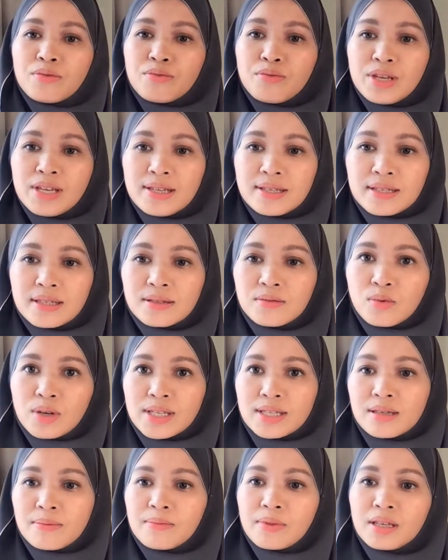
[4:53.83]
reason why
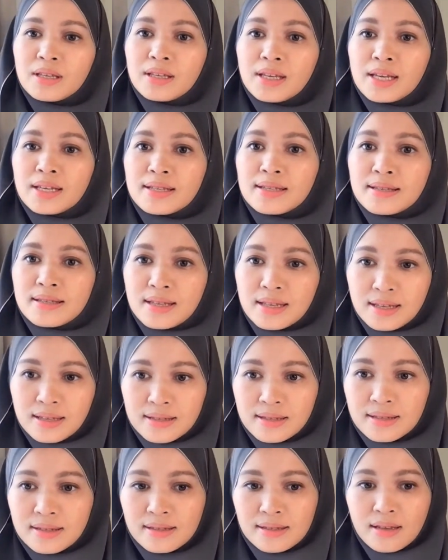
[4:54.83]
something
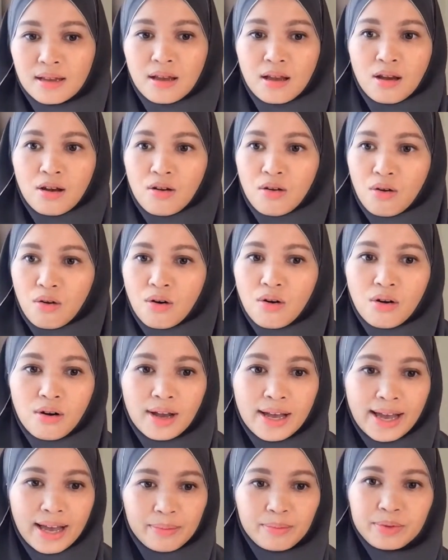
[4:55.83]
exists or
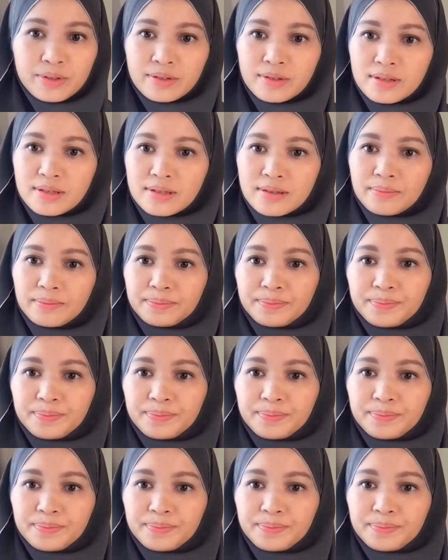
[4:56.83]
happens.